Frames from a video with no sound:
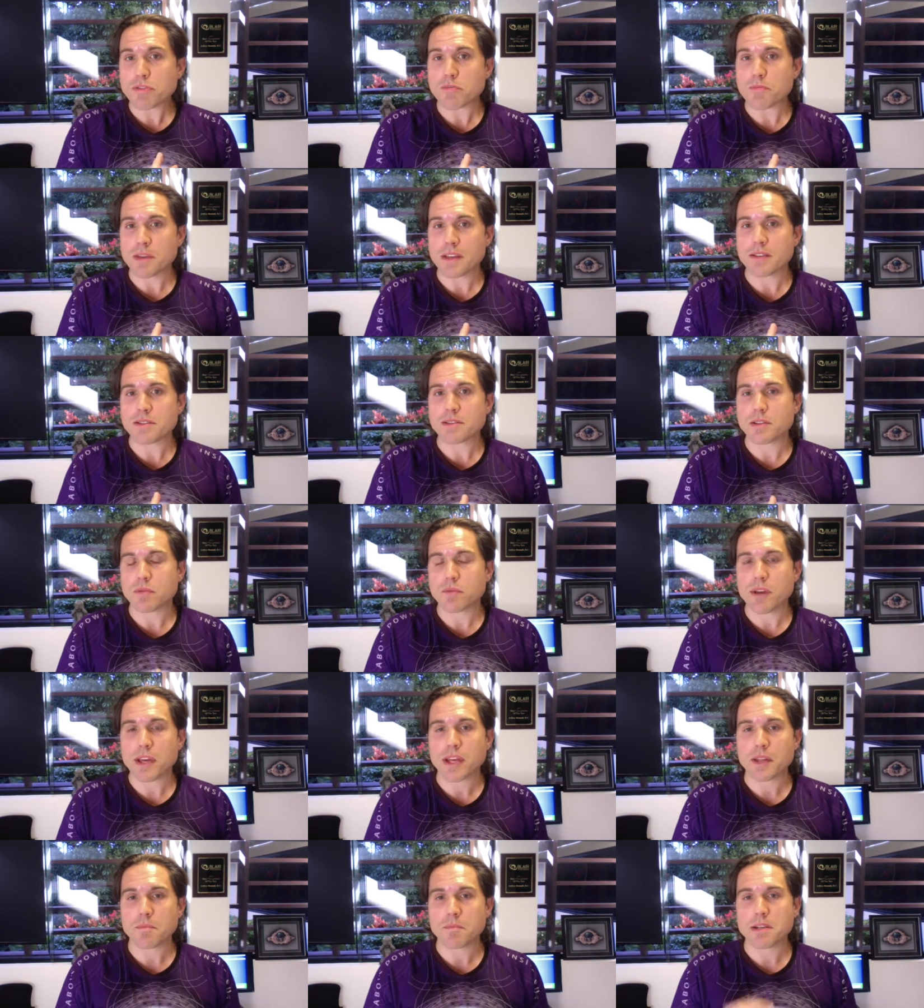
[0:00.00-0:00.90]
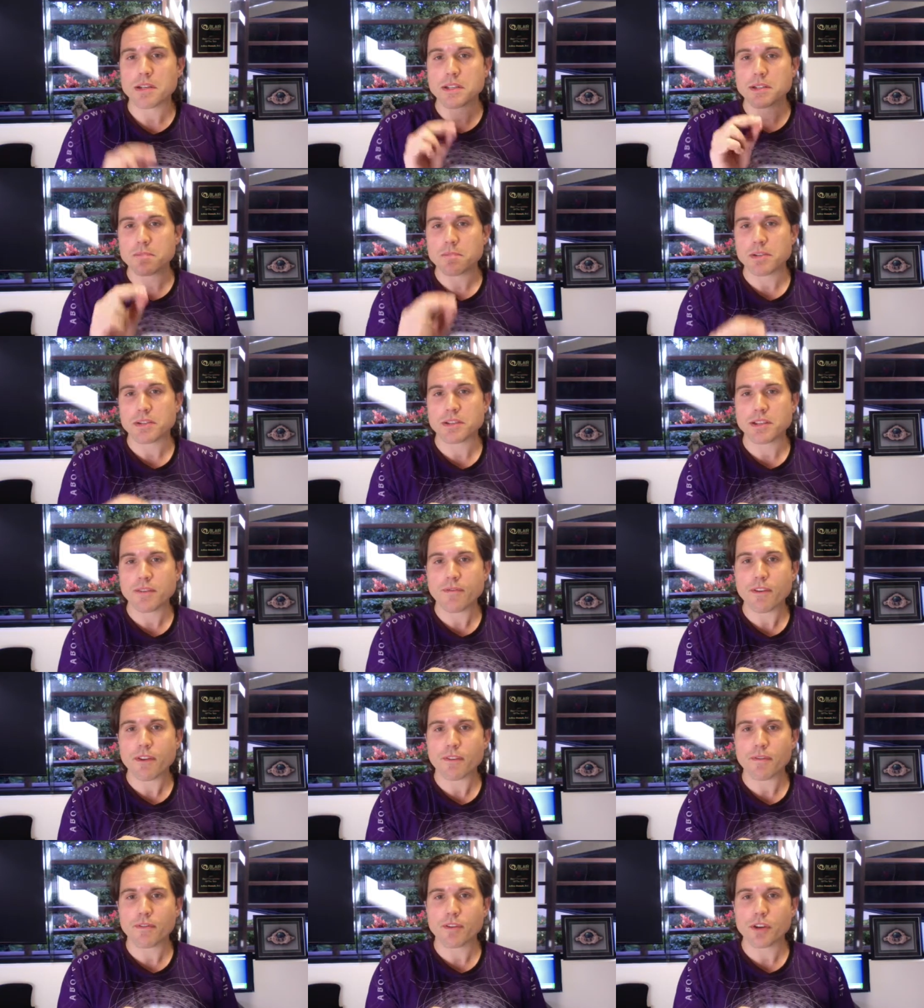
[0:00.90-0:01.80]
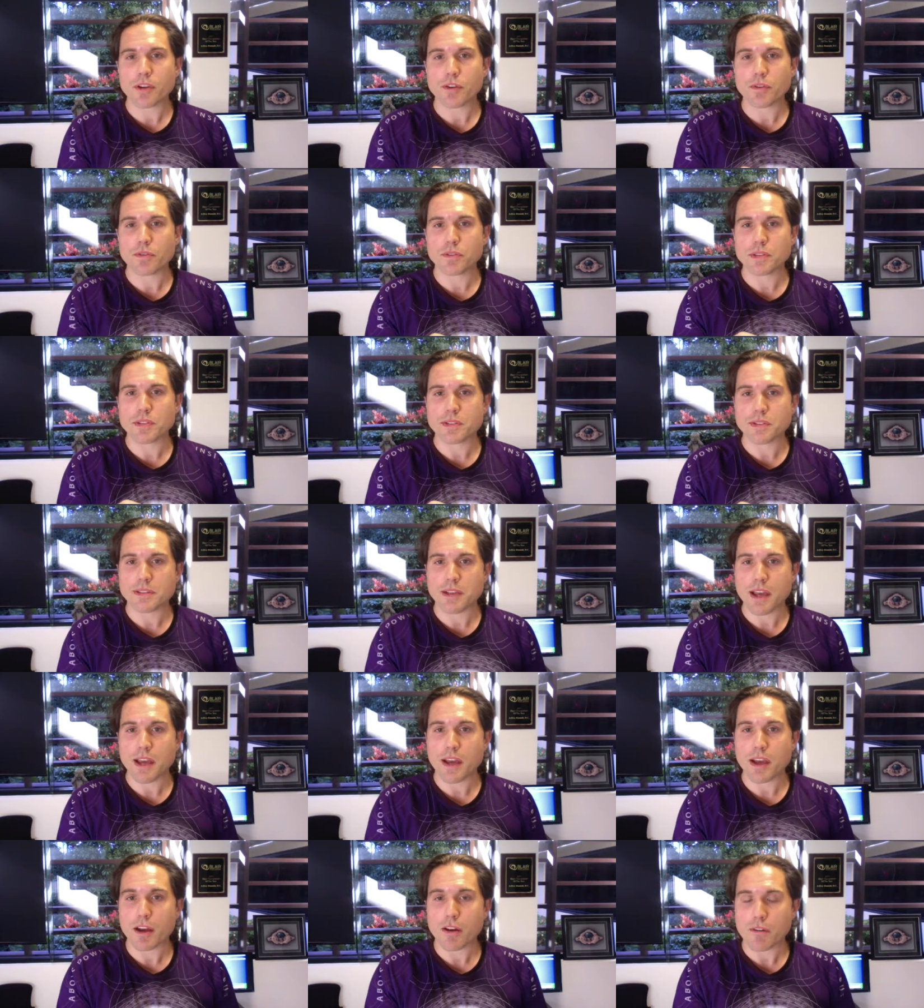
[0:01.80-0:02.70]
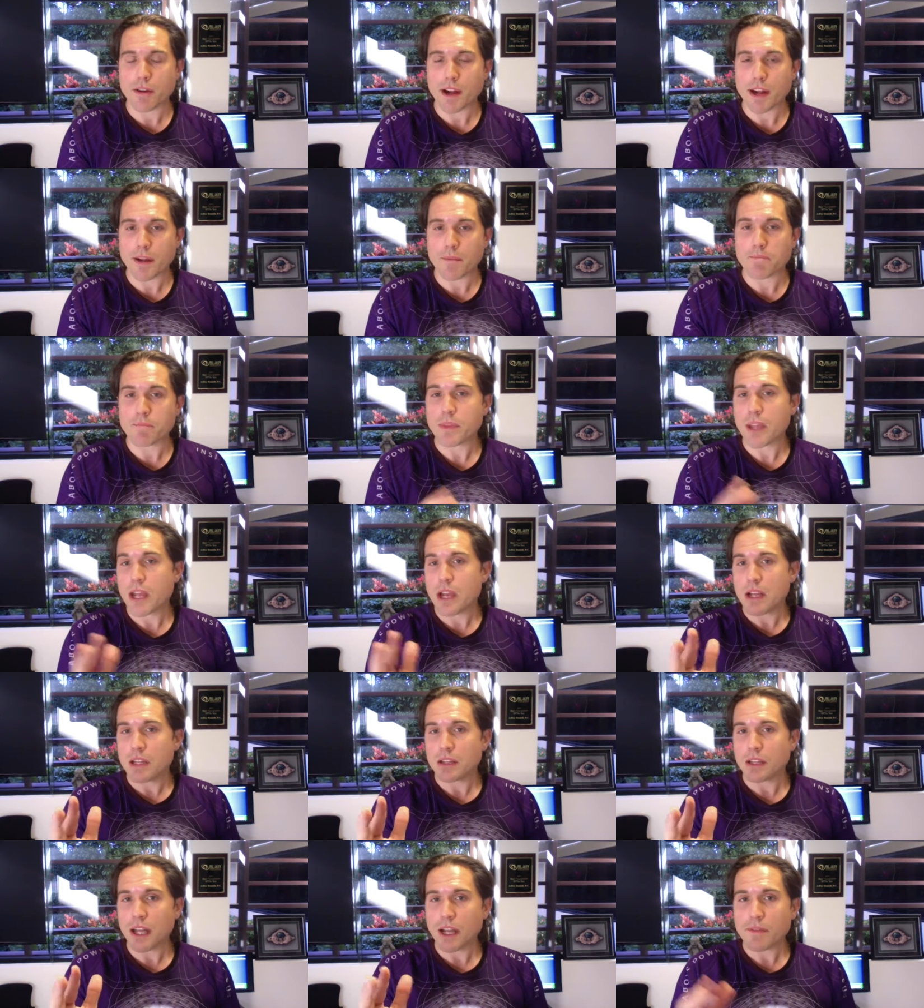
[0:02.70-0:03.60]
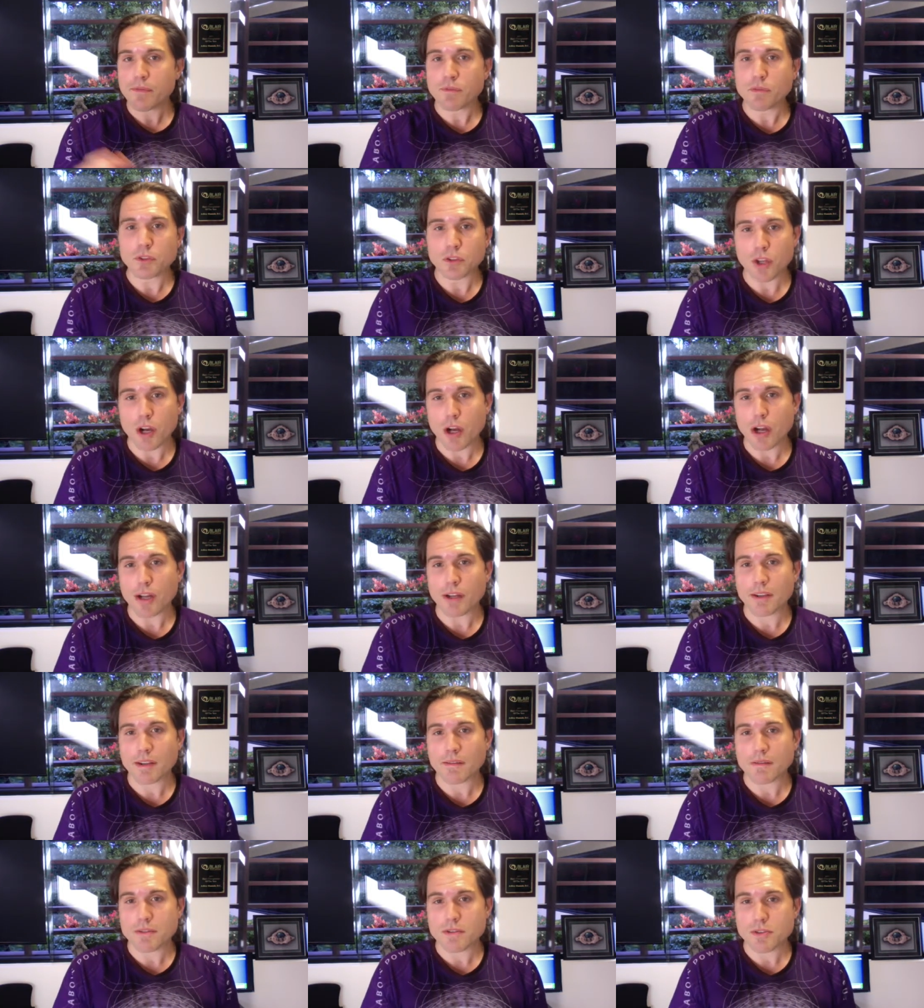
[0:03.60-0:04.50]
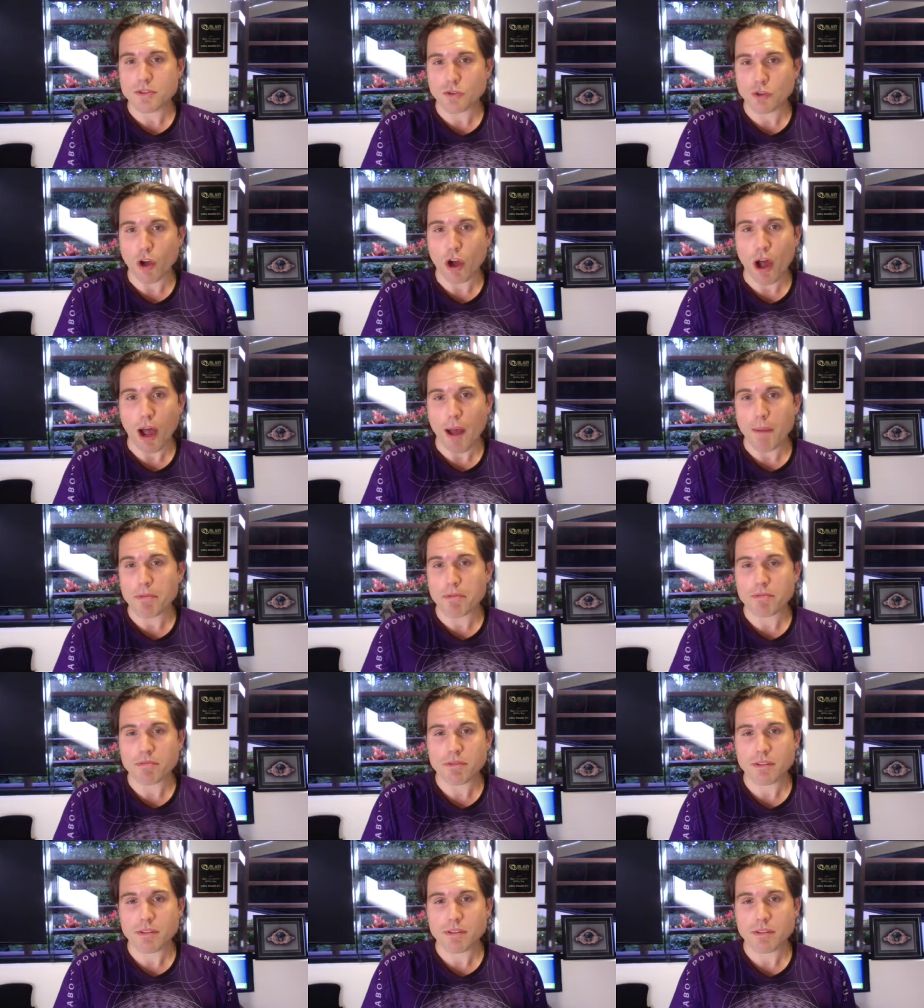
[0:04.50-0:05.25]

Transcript: means that we can be specific for you to say, all right, life will not stop.